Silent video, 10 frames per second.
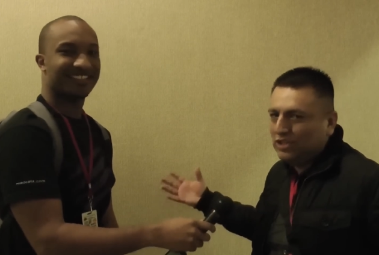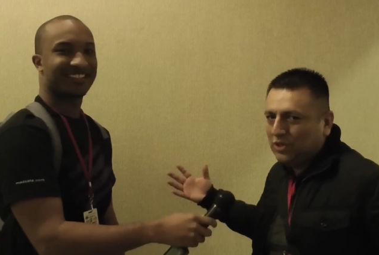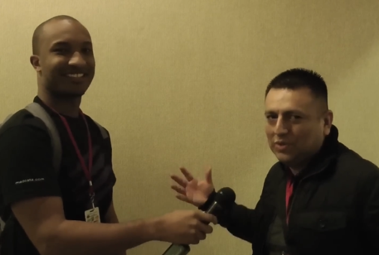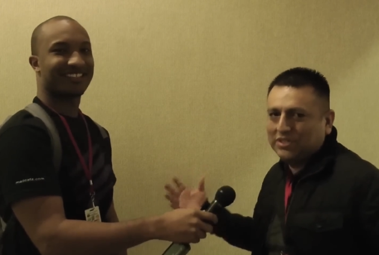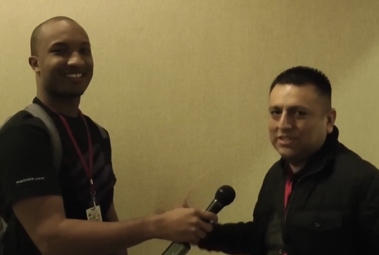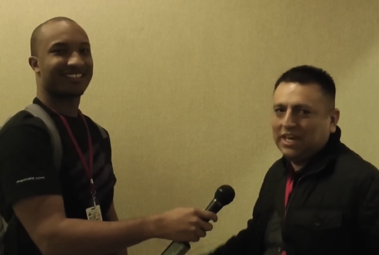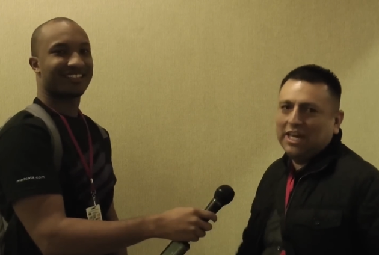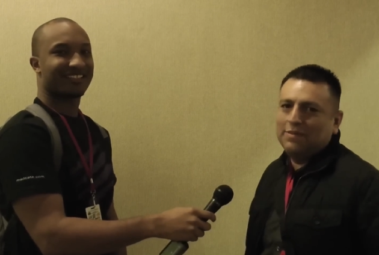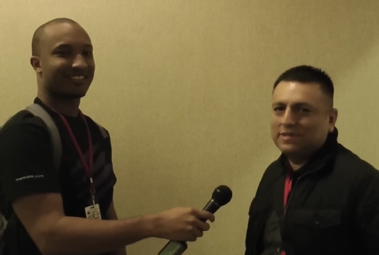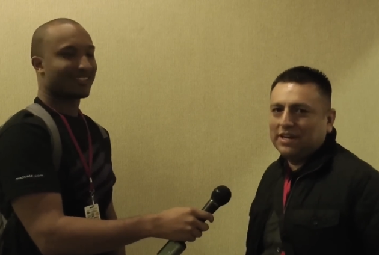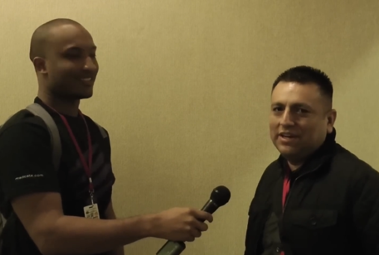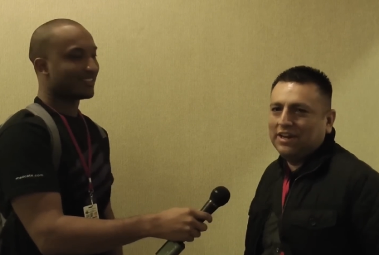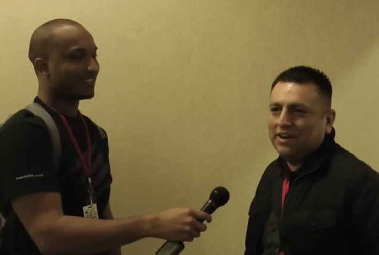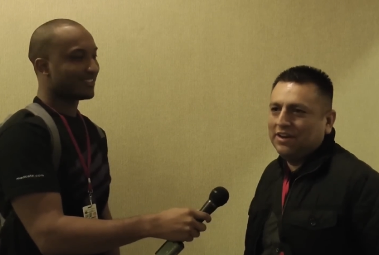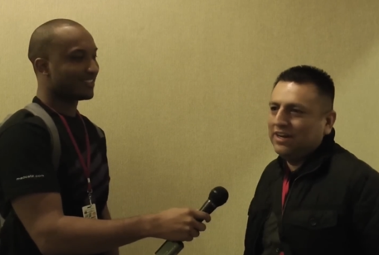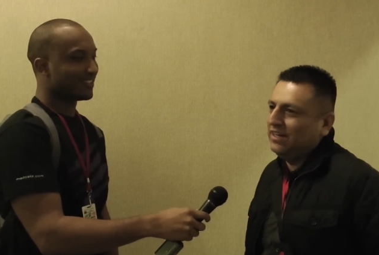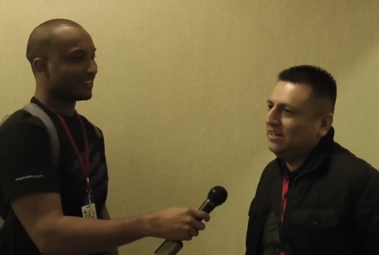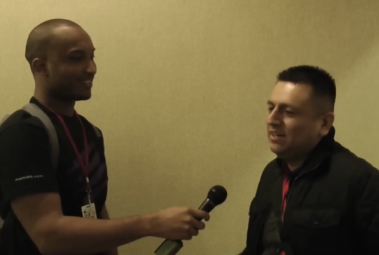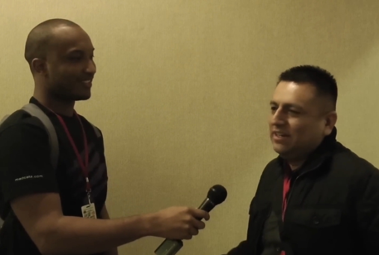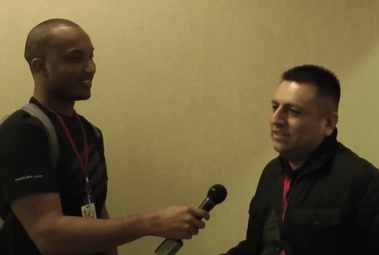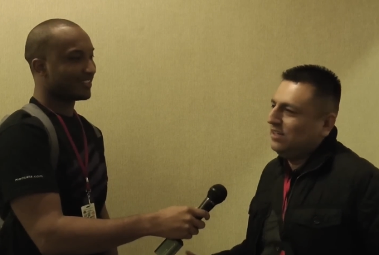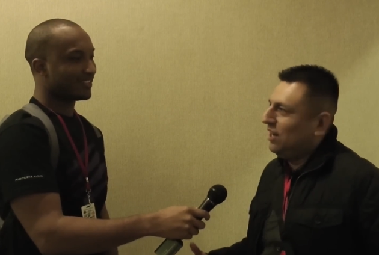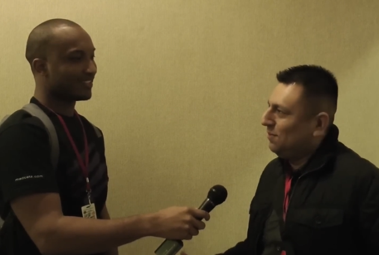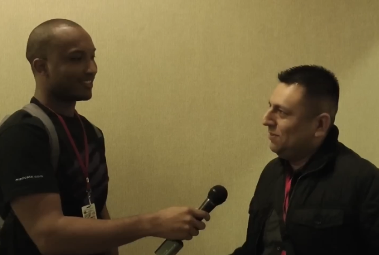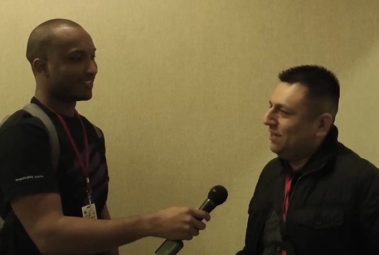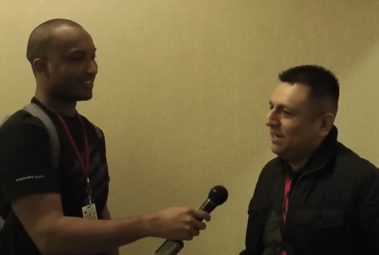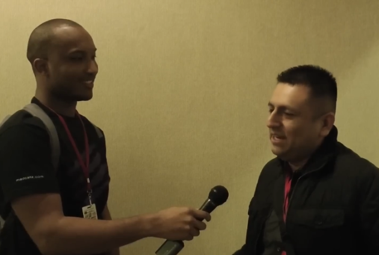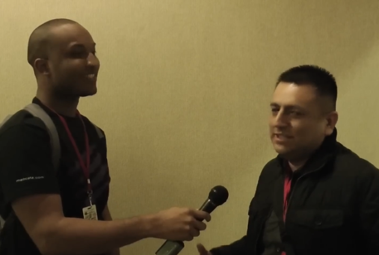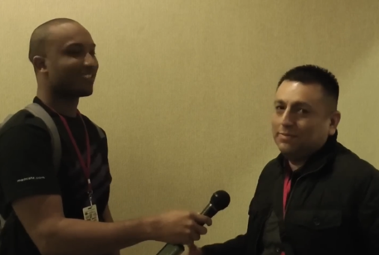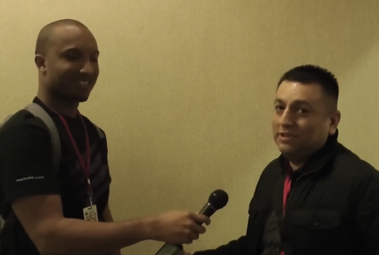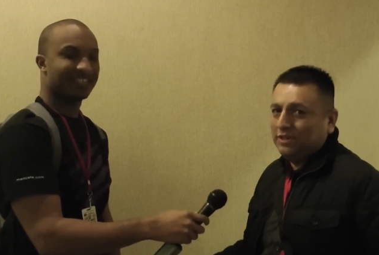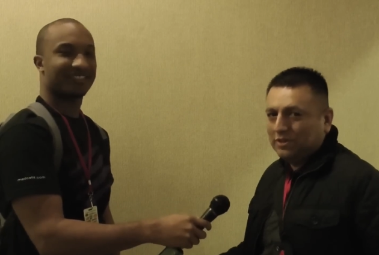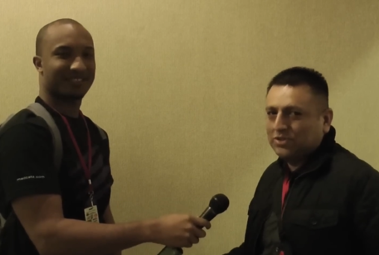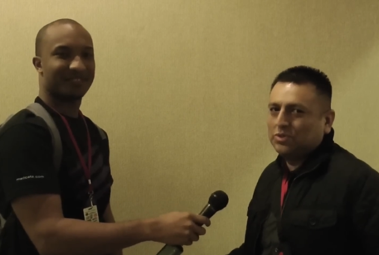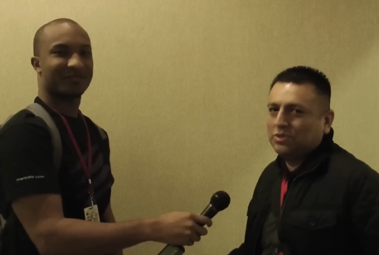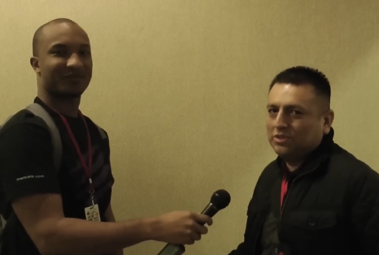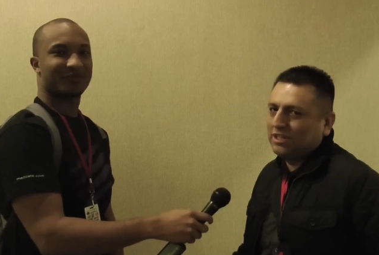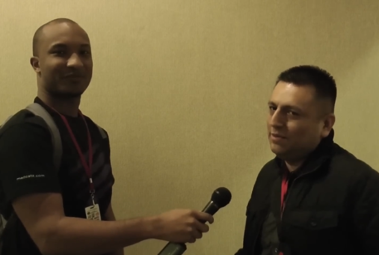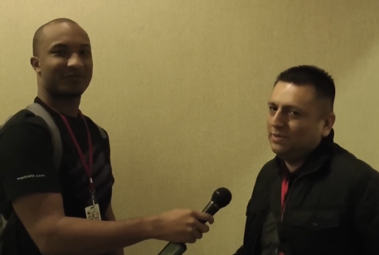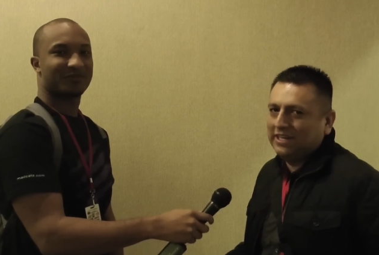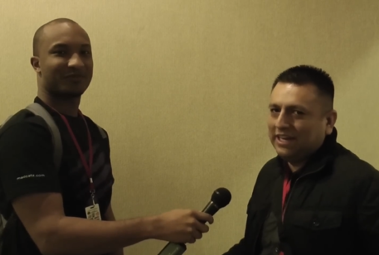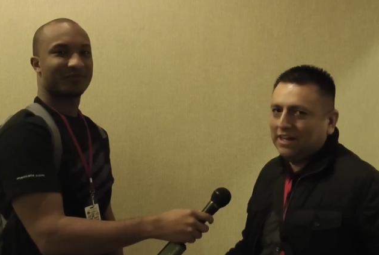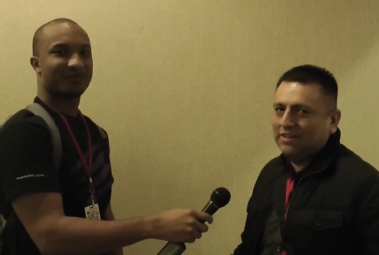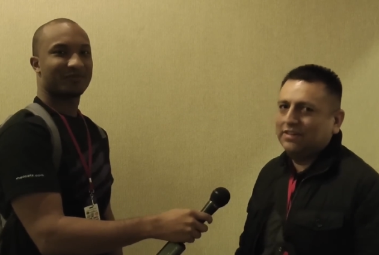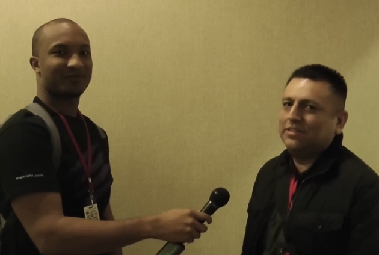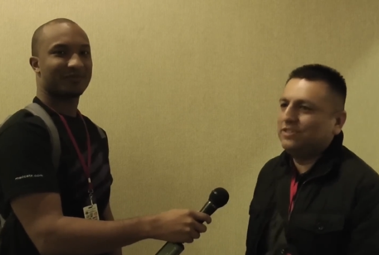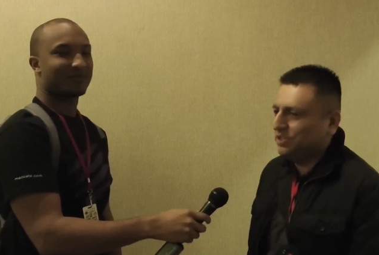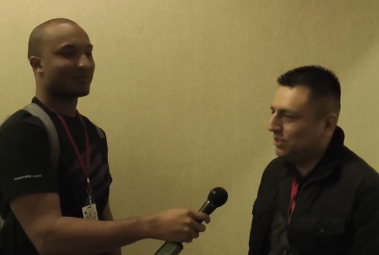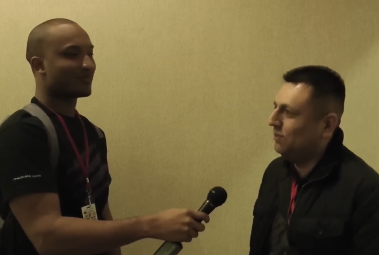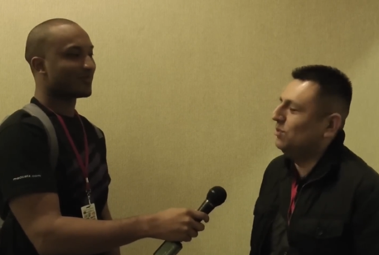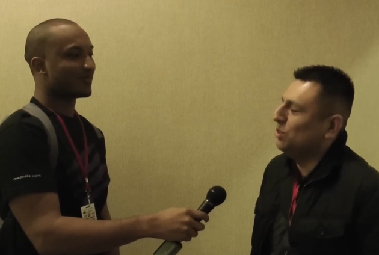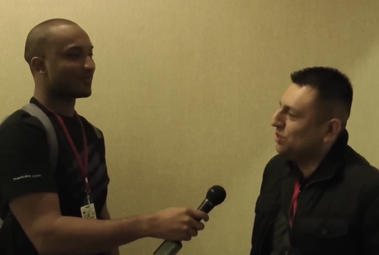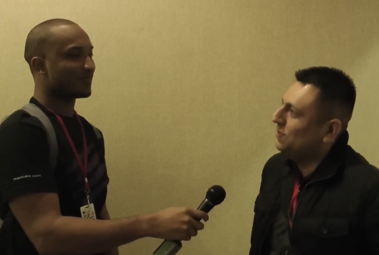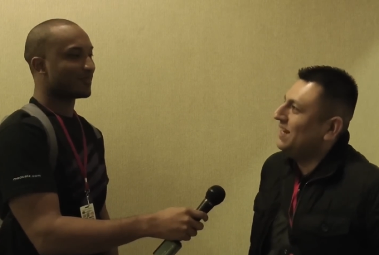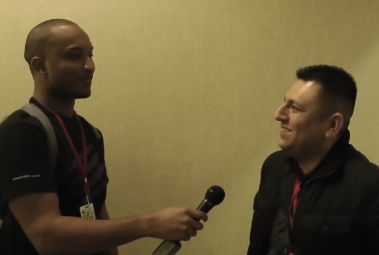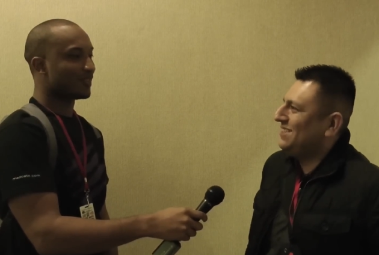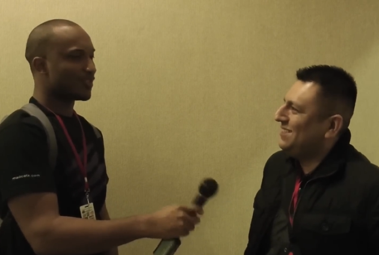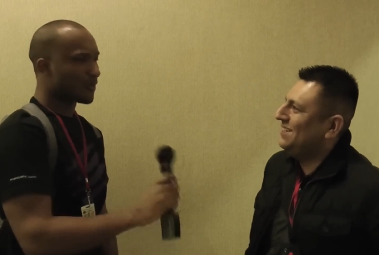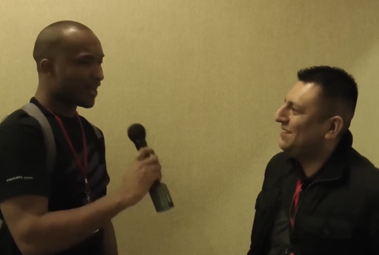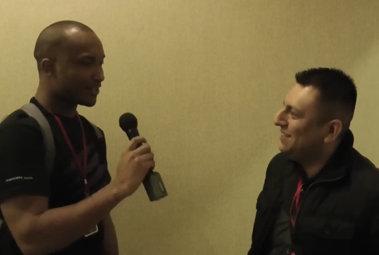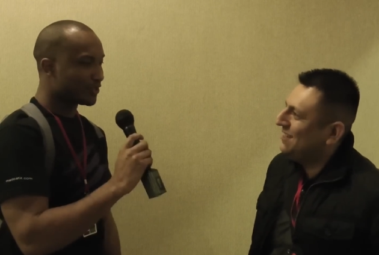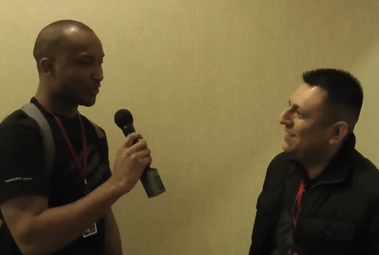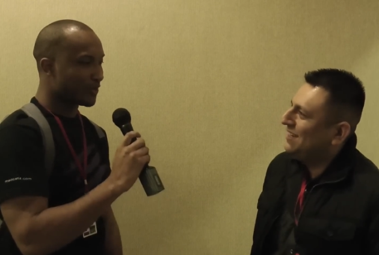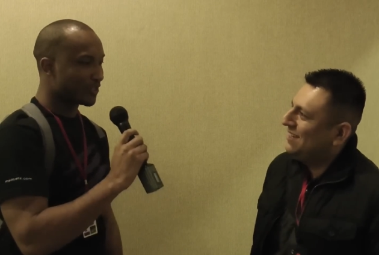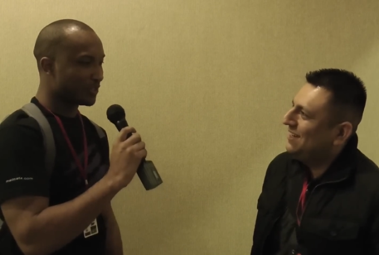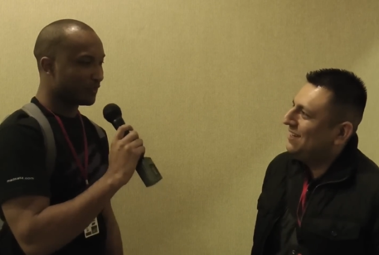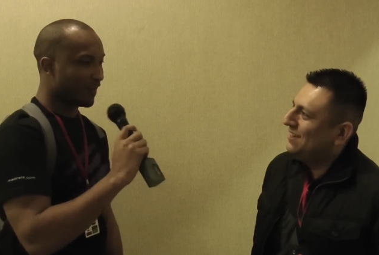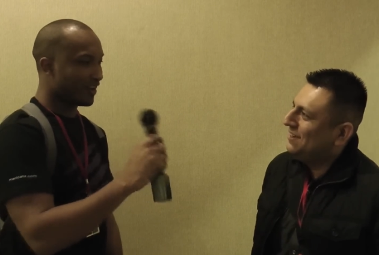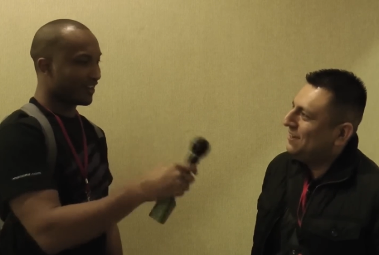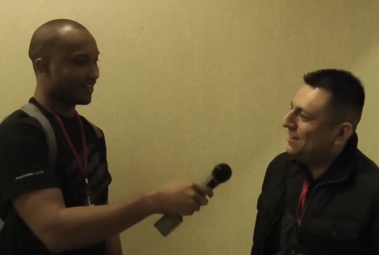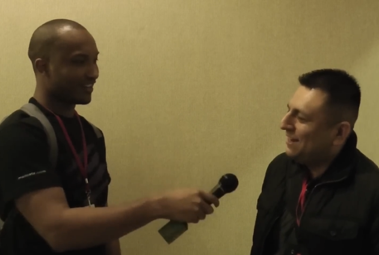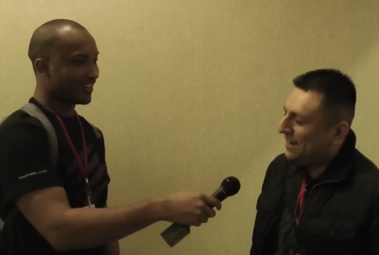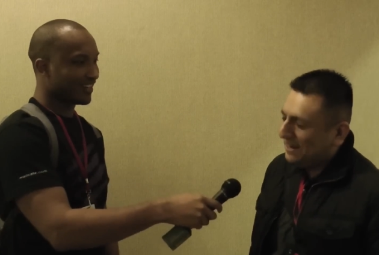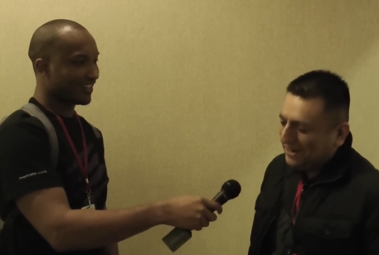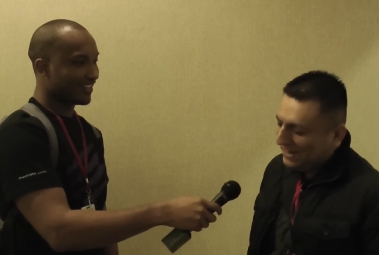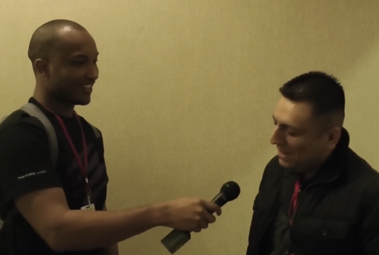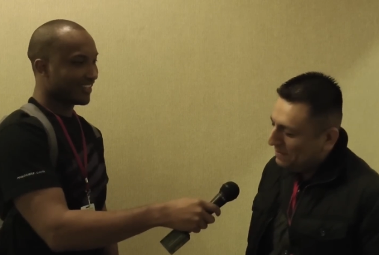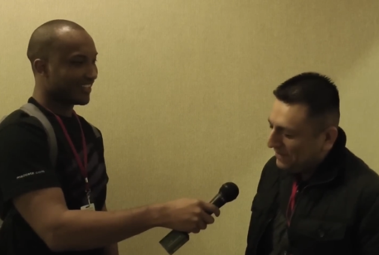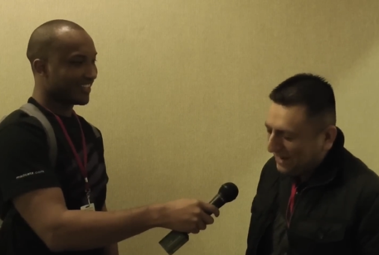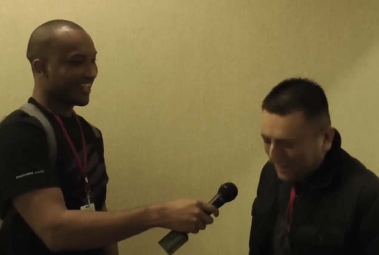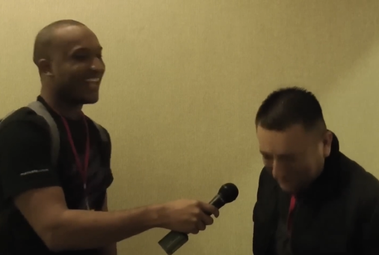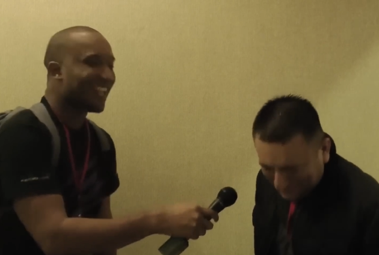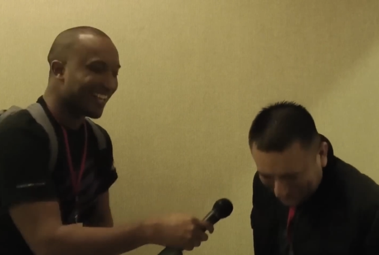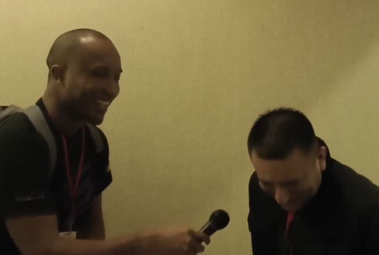Speaker 1: the newest games out here, and the young blood and some of the old school coming together to show who's best.
Speaker 2: So how did you do in Street Fighter? Oh,
Speaker 1: I got beat up.